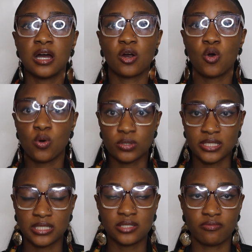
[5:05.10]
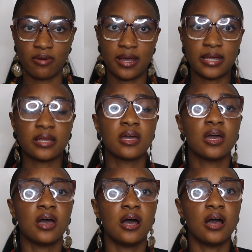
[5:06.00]
courses, right?
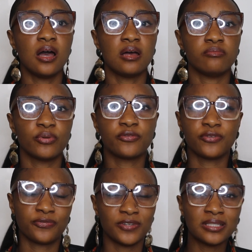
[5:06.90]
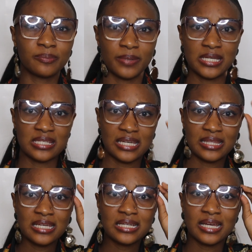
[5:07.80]
But for Philippines, I
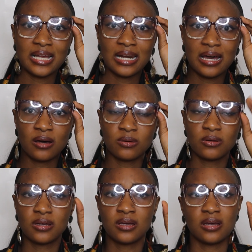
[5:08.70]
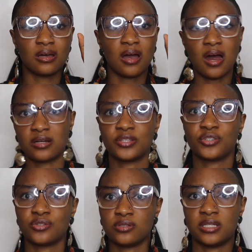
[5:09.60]
think they allow art
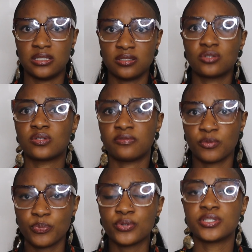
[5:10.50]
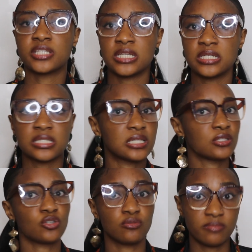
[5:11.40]
students to even proceed
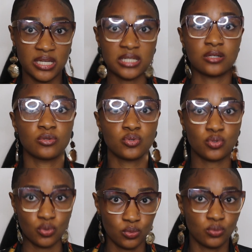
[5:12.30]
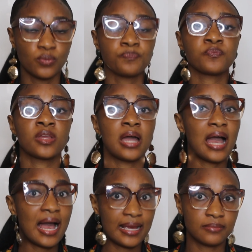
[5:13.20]
into medical school.
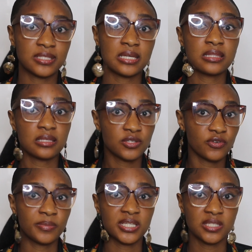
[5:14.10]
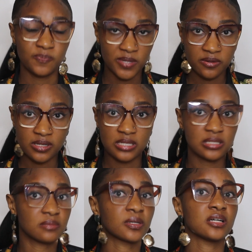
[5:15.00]
I am saying this from
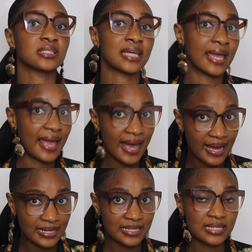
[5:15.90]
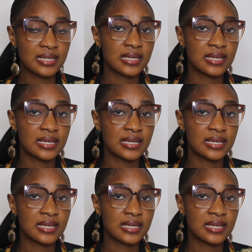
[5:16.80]
experience because I had